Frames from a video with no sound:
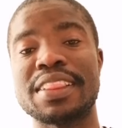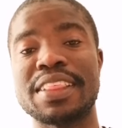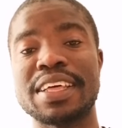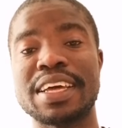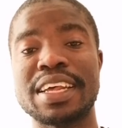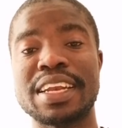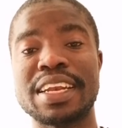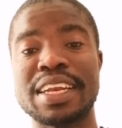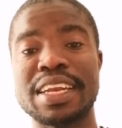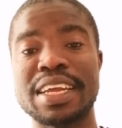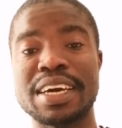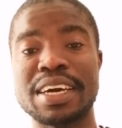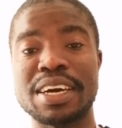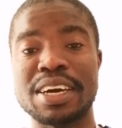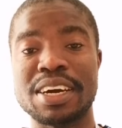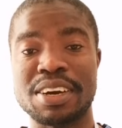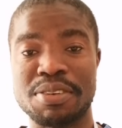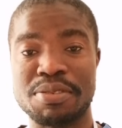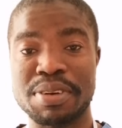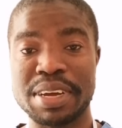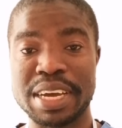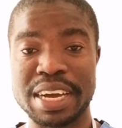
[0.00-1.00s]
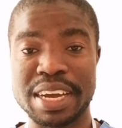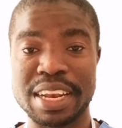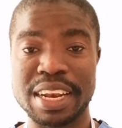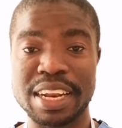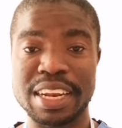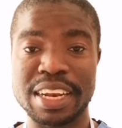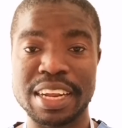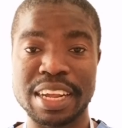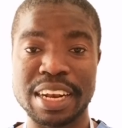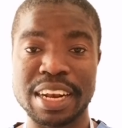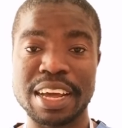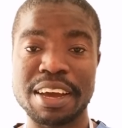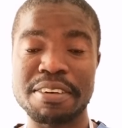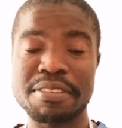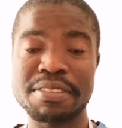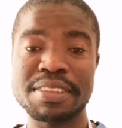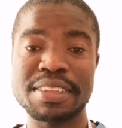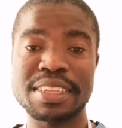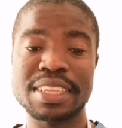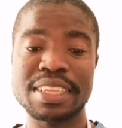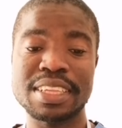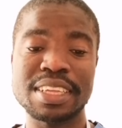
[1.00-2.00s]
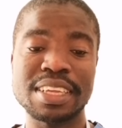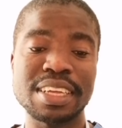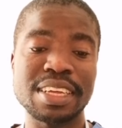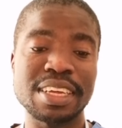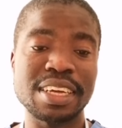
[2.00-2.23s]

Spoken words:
then wear clean gloves.